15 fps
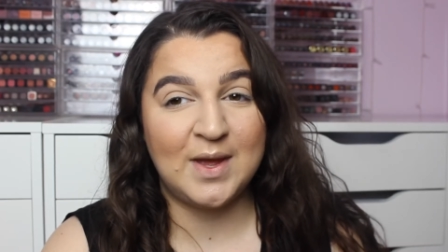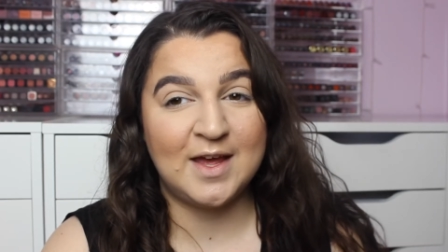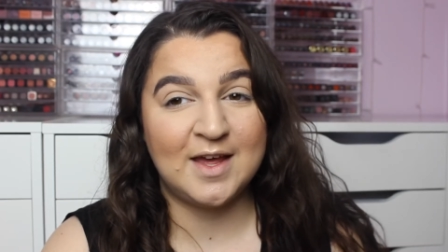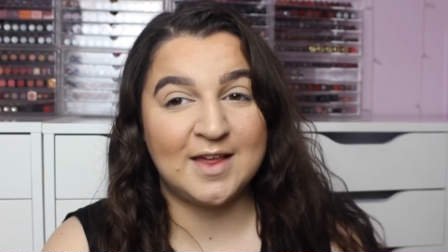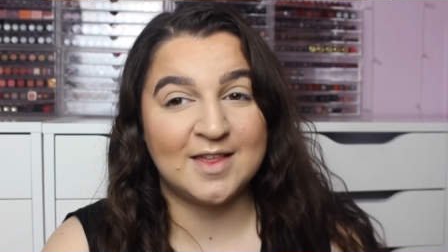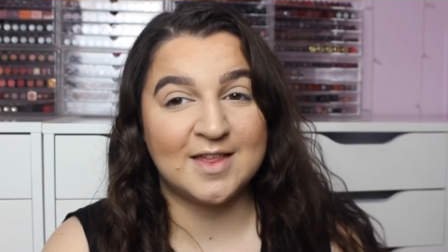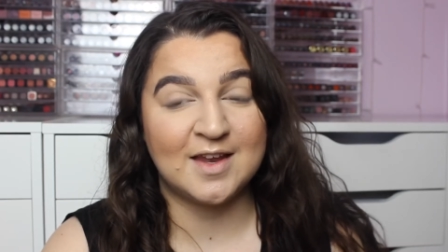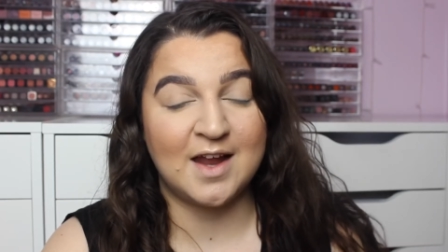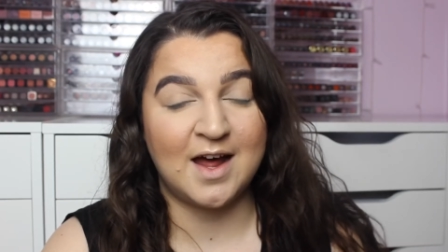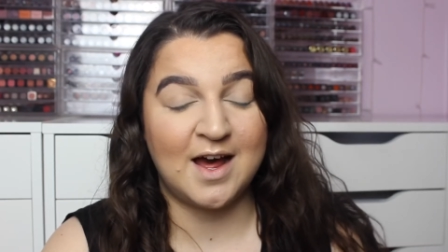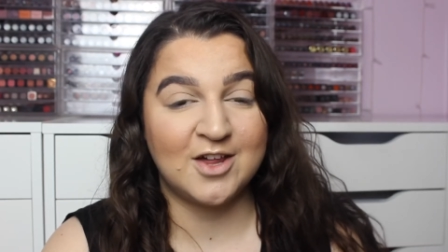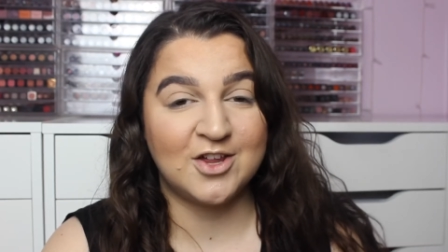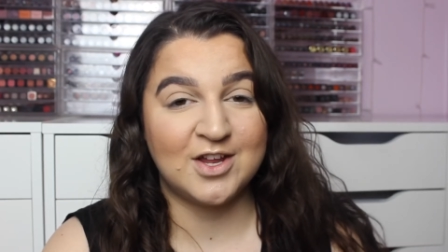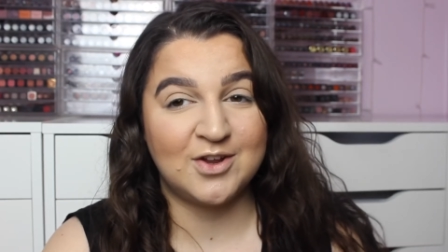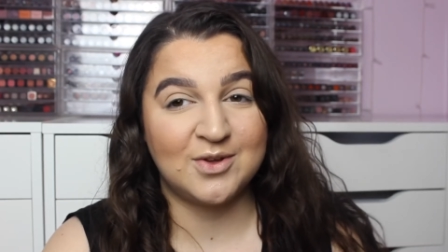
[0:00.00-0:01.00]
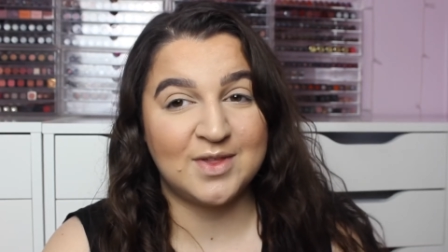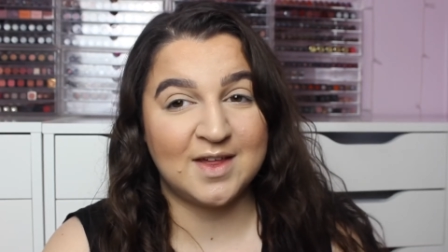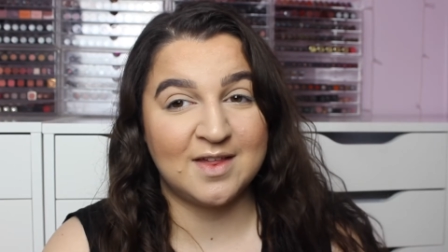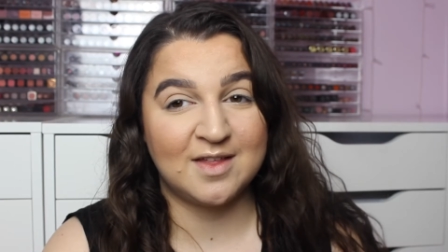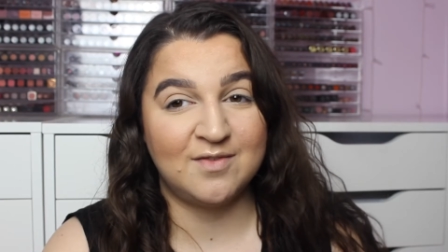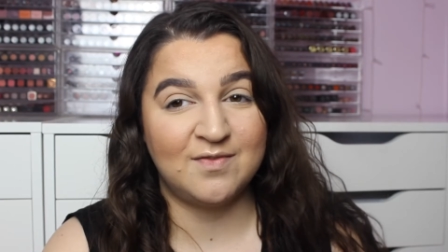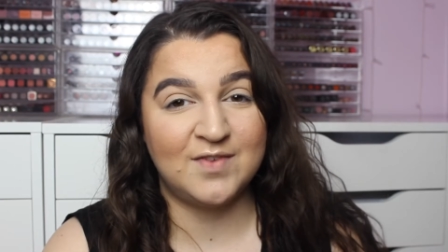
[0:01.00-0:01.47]
it is an eyeshadow
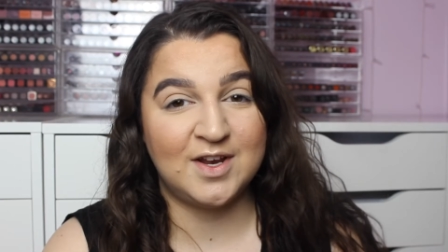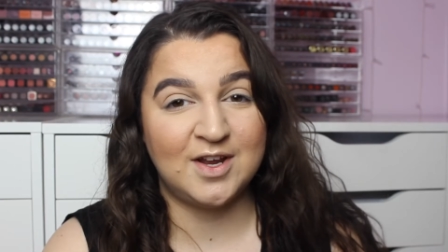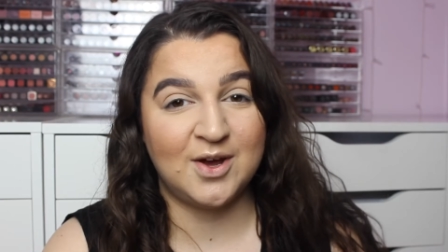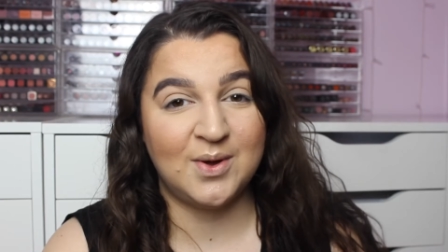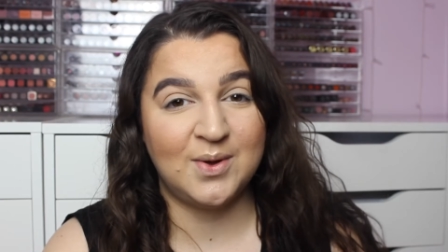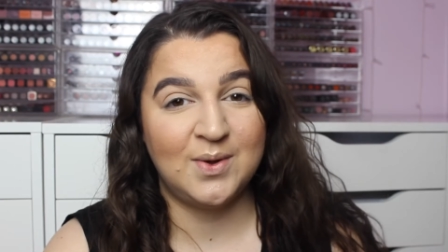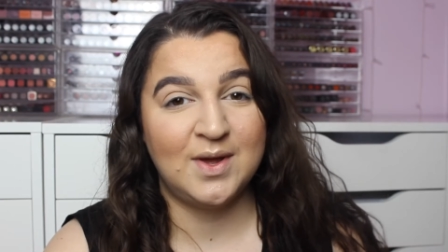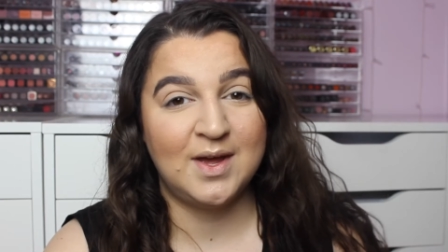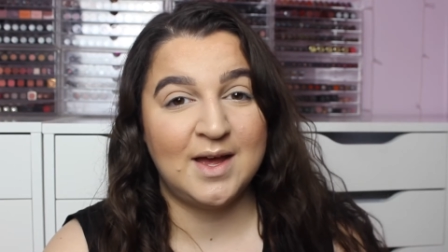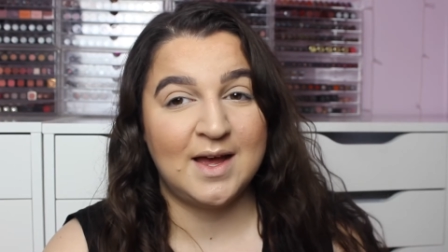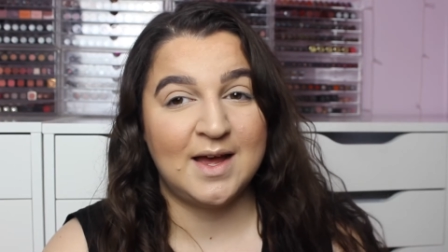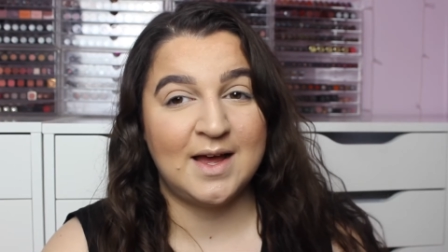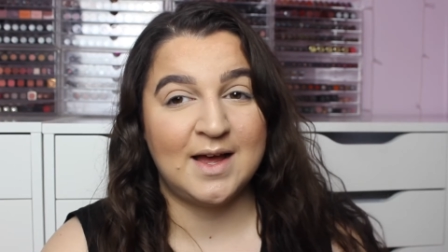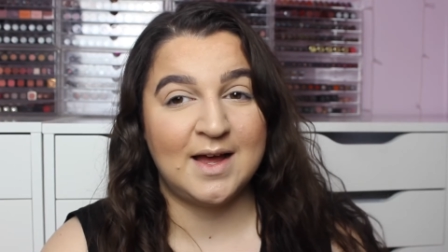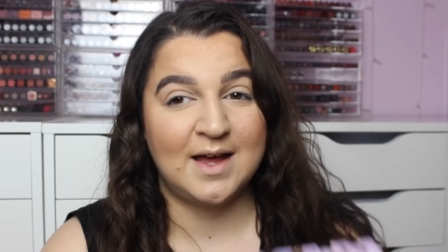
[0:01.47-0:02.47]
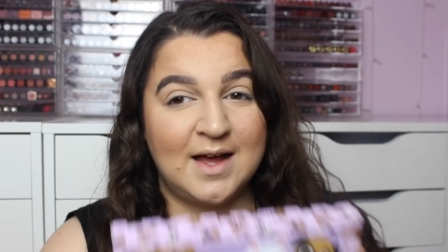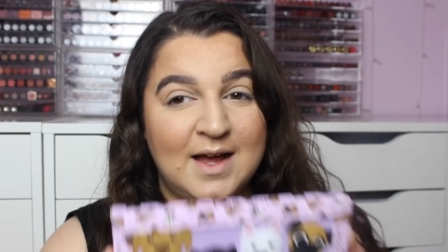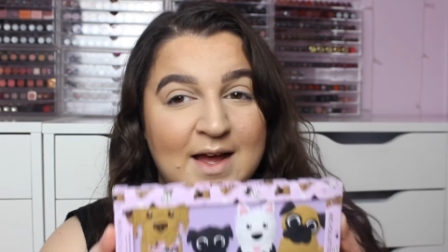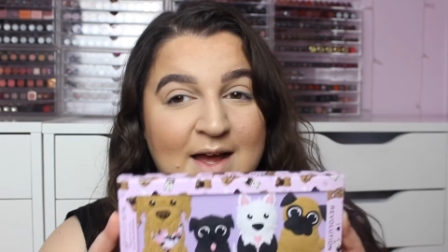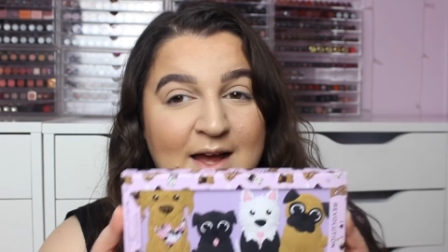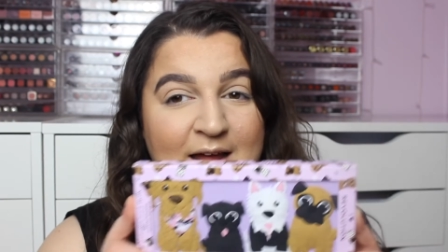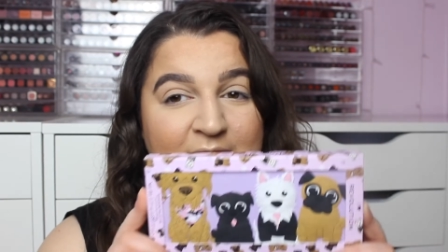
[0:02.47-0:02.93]
testing video
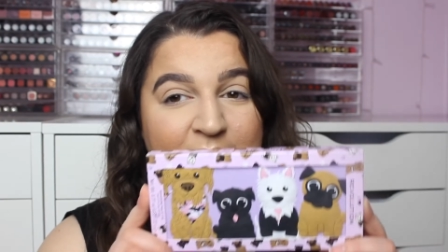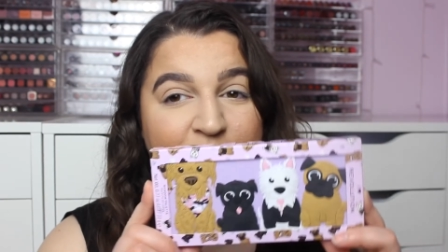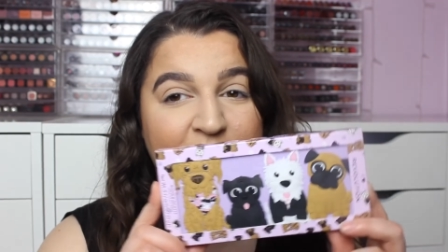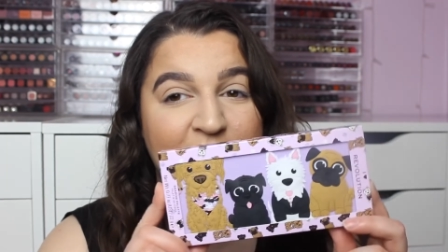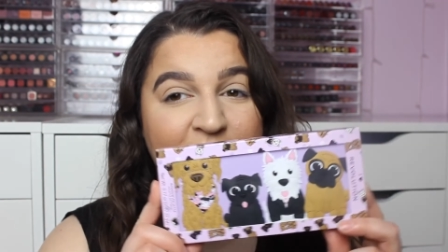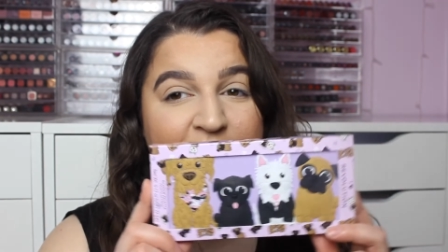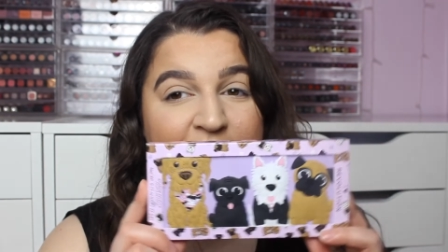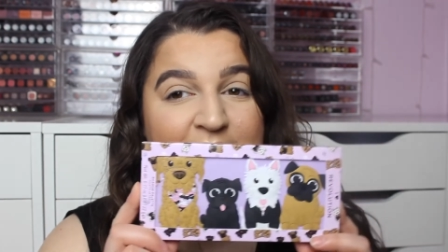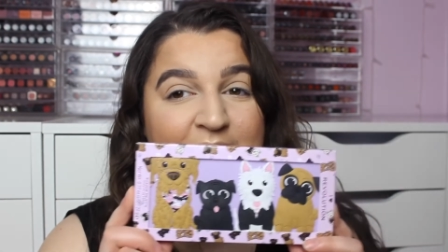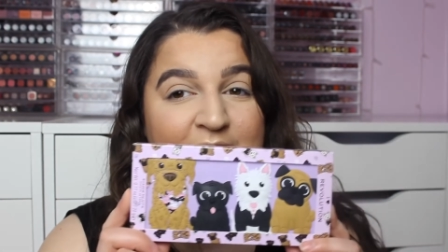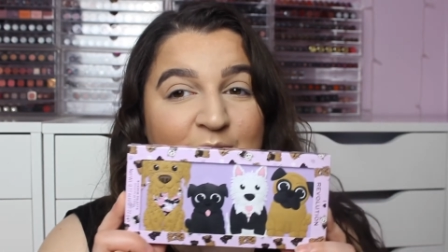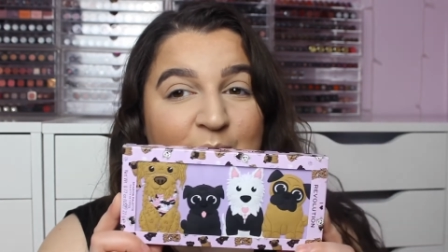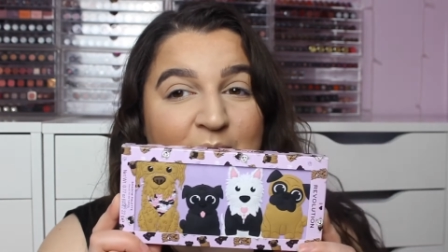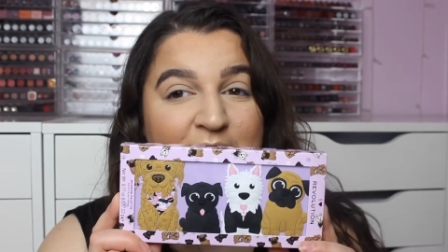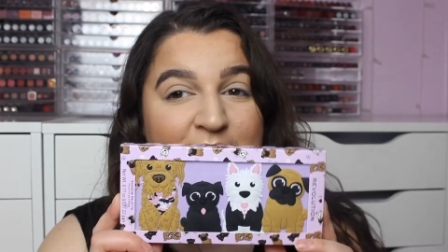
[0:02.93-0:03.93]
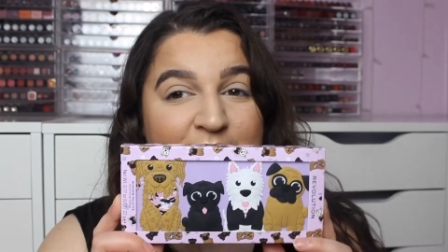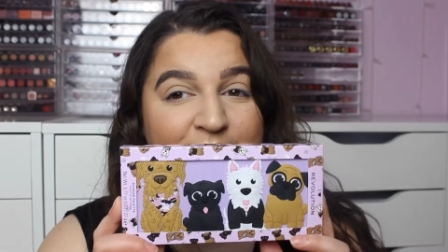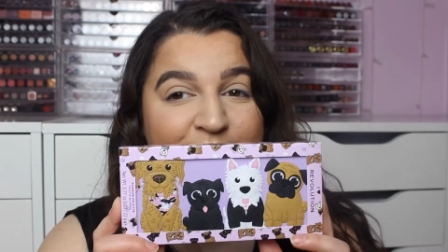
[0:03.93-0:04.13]
and I'm testing this one.